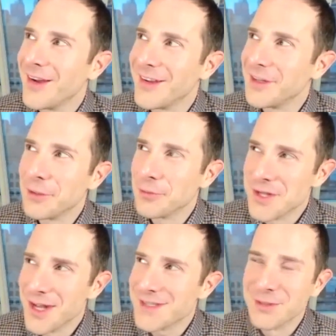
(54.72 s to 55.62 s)
It was
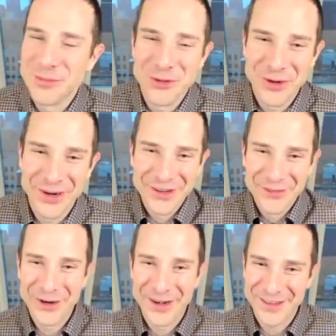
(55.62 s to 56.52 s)
not simple, right?
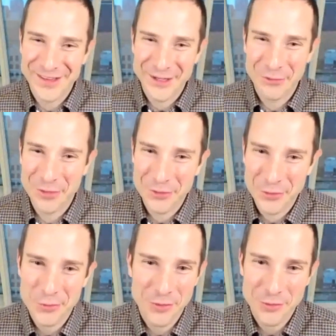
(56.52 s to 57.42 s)
right. I think that went through
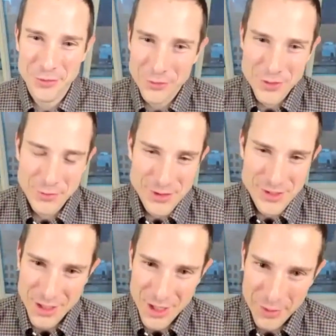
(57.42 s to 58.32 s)
twelve or thirteen rounds of
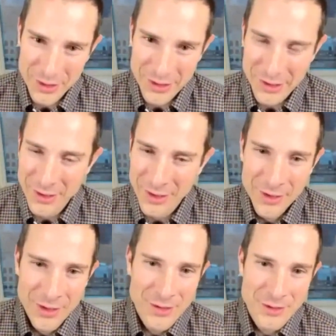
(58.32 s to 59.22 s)
commenting,
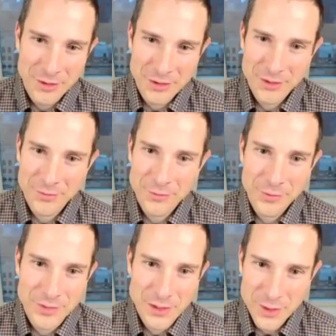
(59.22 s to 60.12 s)
took them
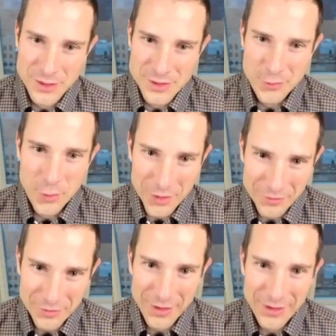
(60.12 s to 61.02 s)
fifteen months to
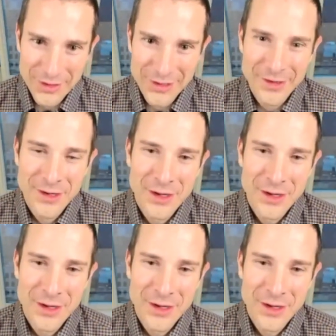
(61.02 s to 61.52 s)
qualify it.